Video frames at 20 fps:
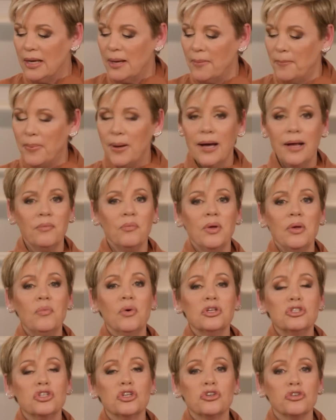But we
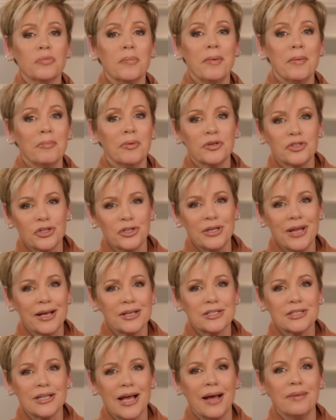want you to remember till
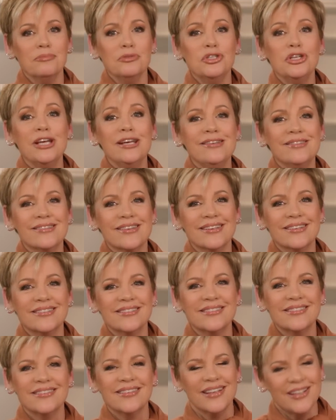next time,
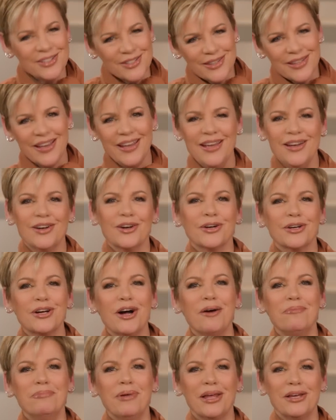Jesus is the healer.
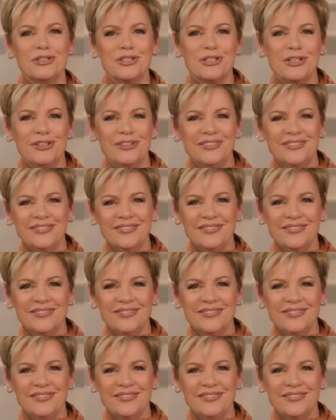God bless you.